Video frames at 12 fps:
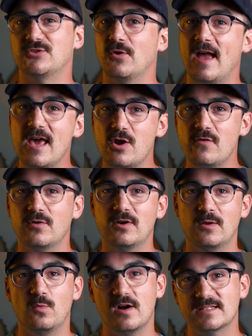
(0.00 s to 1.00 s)
So head over
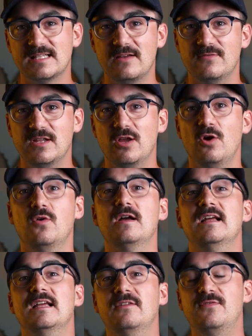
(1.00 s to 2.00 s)
and watch that video
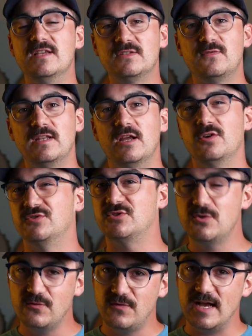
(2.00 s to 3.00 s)
if this video is
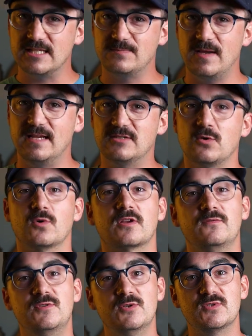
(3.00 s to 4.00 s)
too fast-paced or
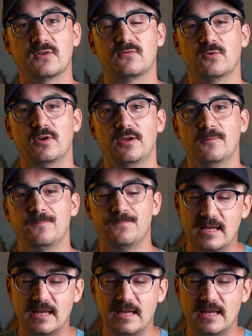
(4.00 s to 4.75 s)
confusing for you.